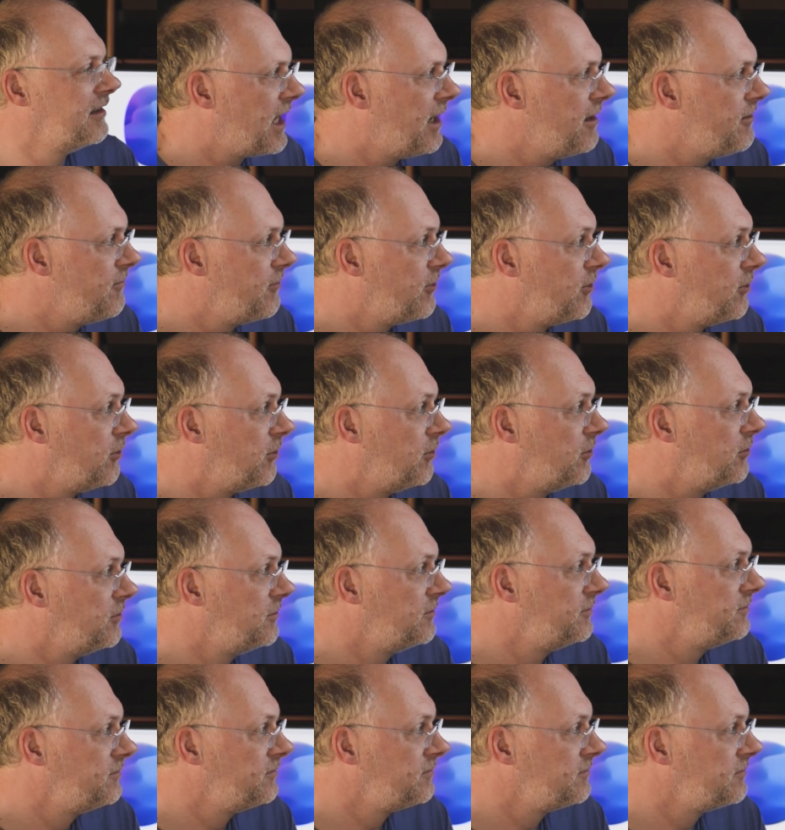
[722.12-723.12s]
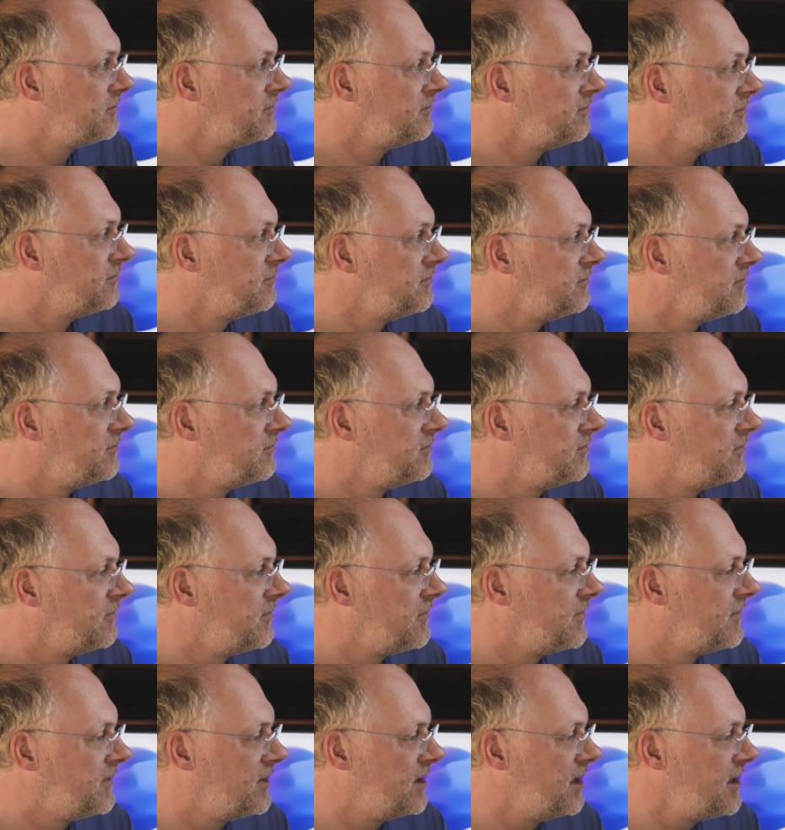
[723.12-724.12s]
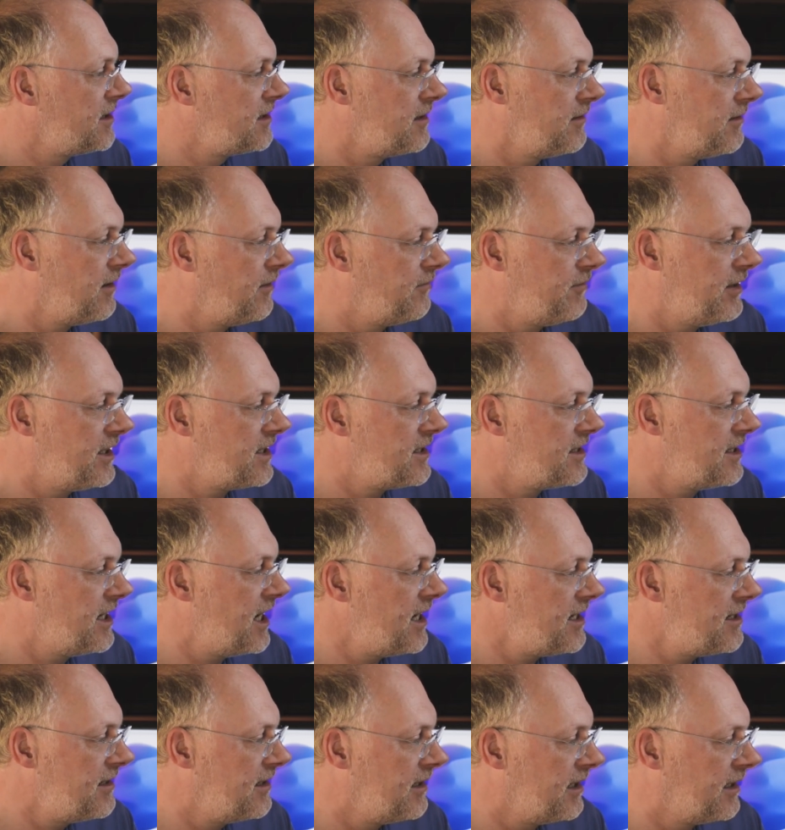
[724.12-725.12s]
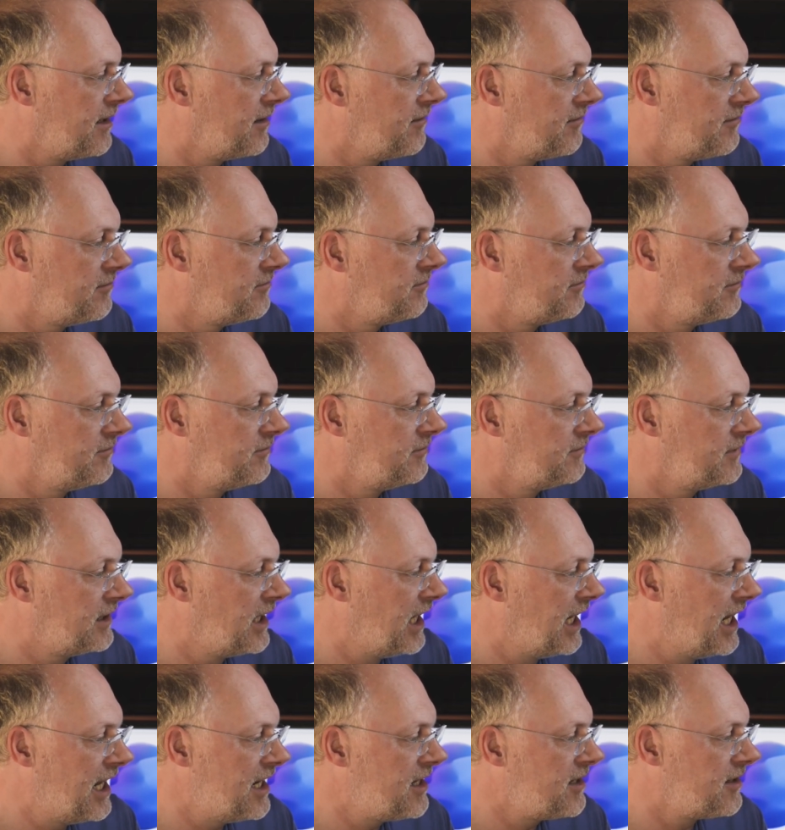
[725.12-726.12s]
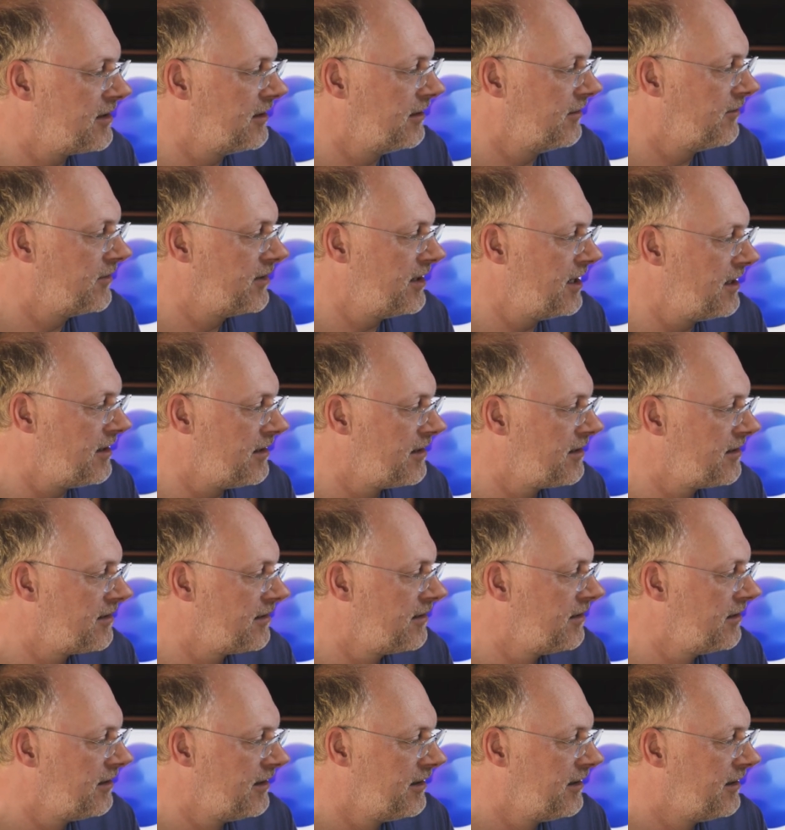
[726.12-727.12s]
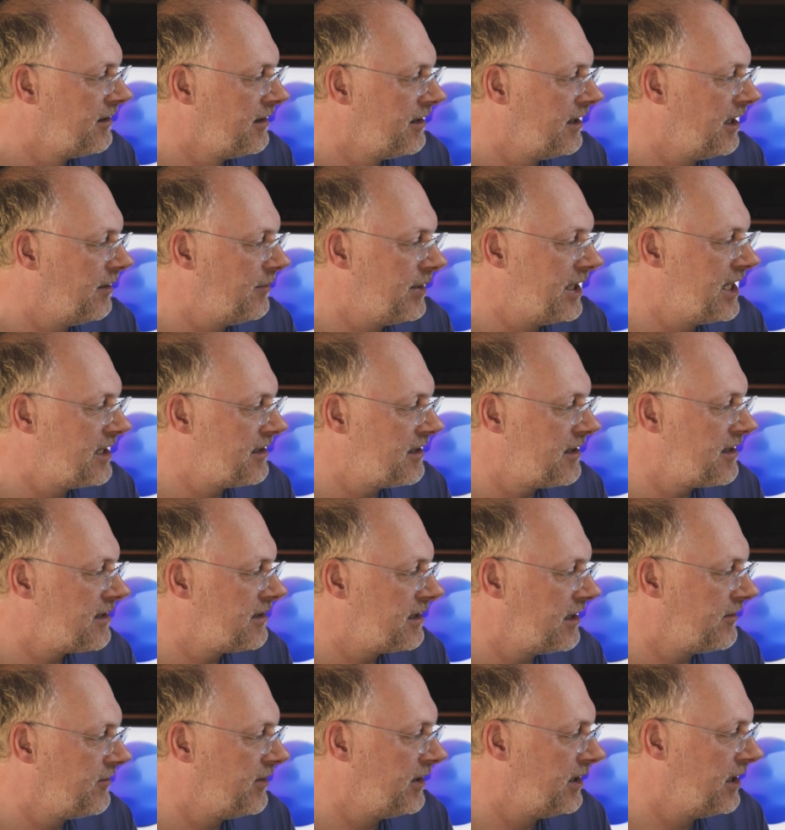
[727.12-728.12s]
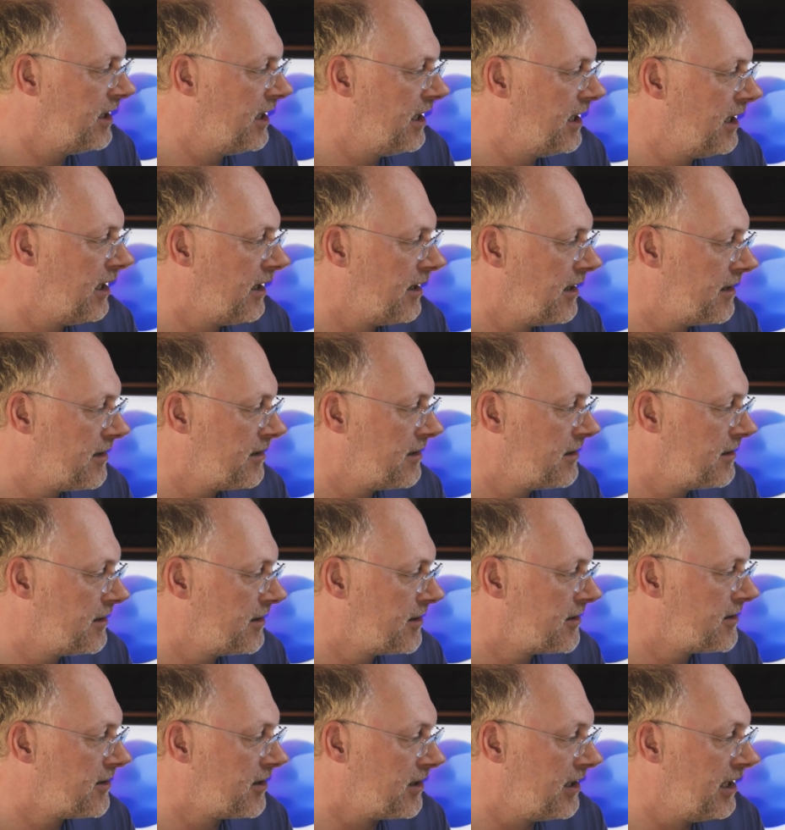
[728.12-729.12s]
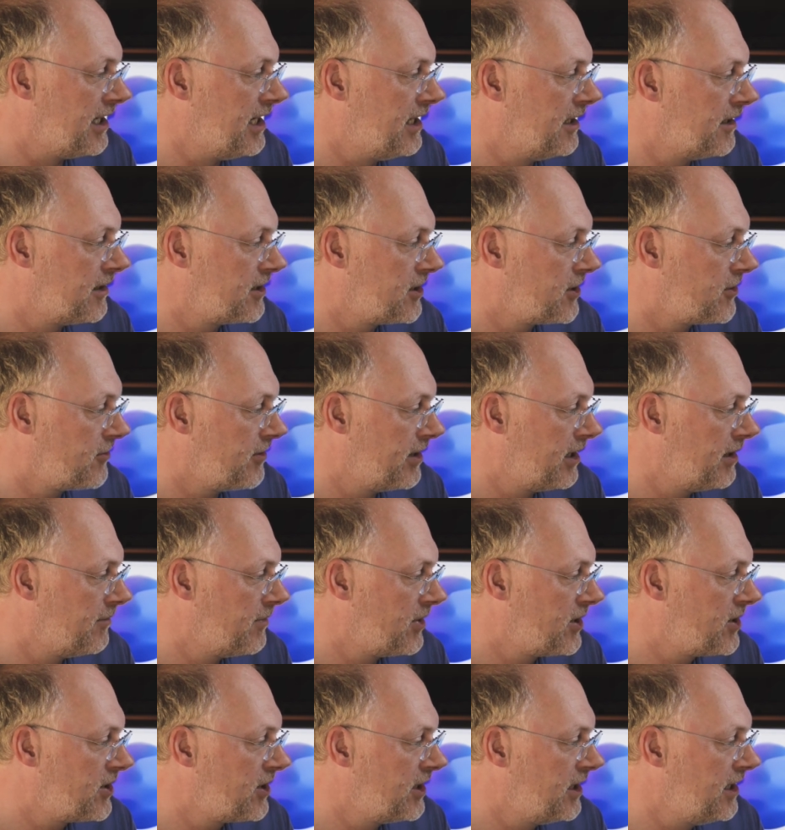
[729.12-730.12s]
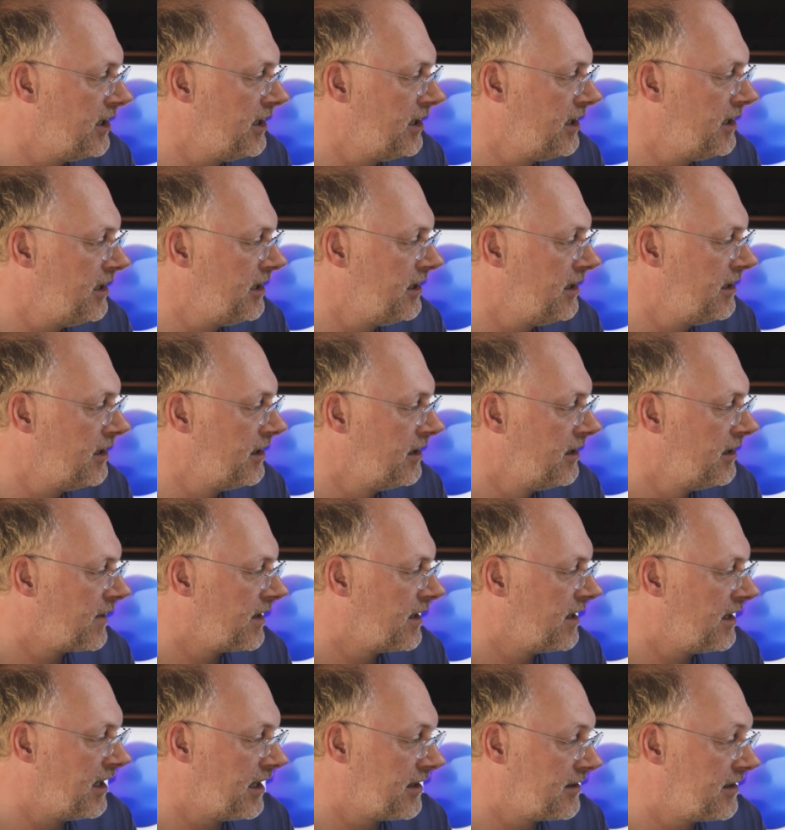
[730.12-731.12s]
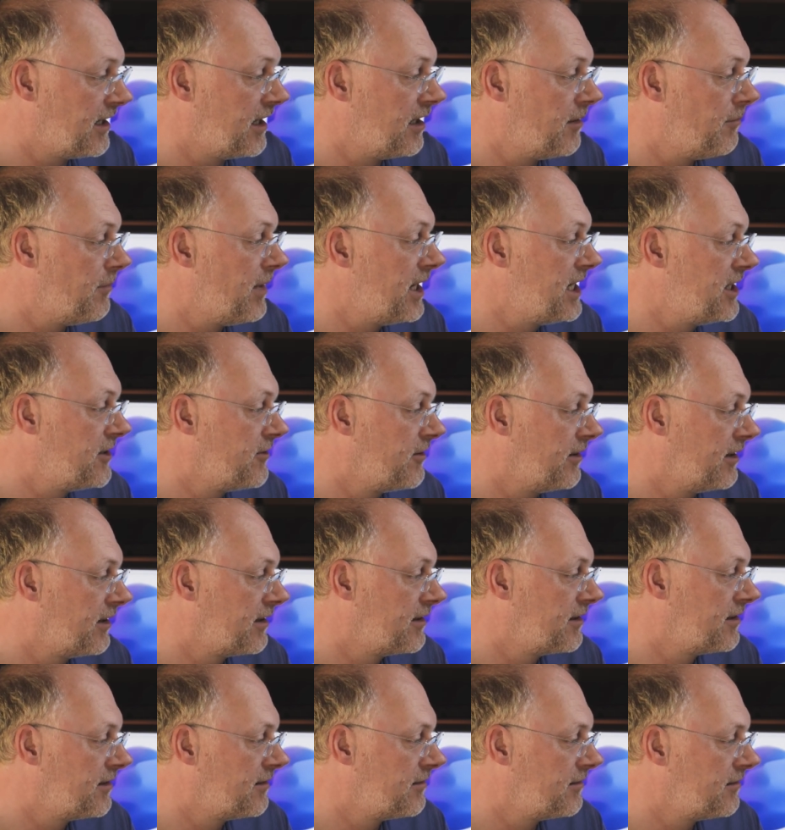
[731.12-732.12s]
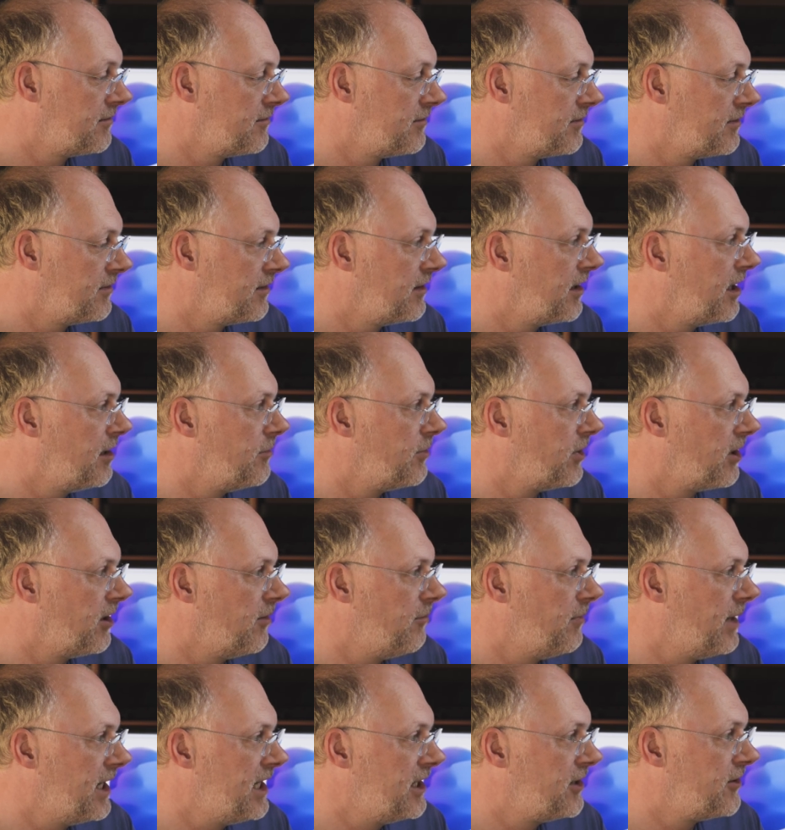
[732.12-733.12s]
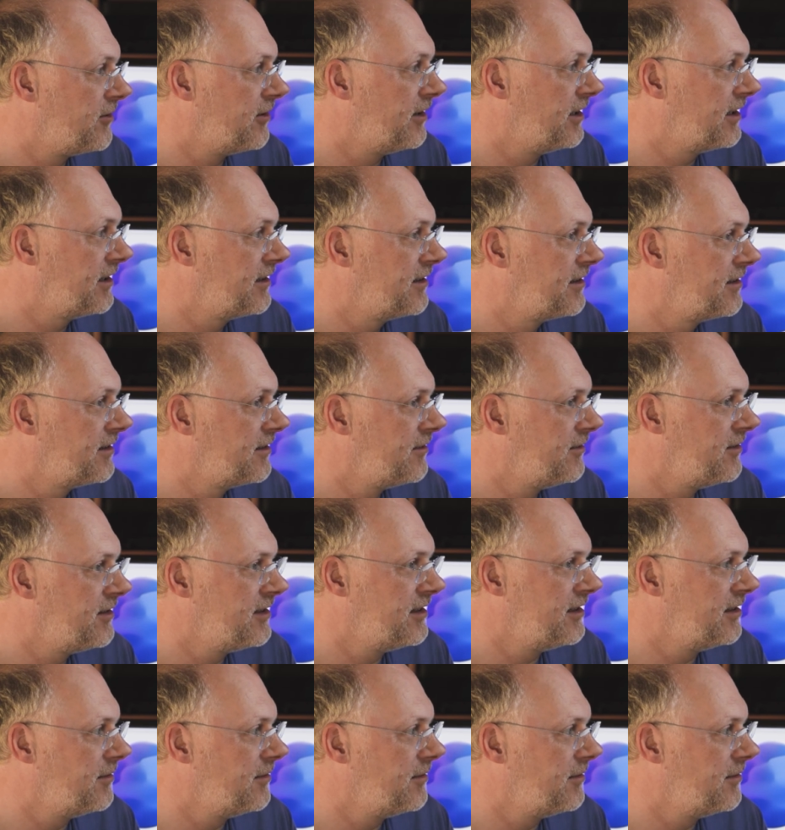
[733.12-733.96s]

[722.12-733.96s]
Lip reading: Overall, just a fantastic collection of synths. I mean, there's other stuff in here like the Solina string machine, like I say, the Matrix, Abraham Matrix, which is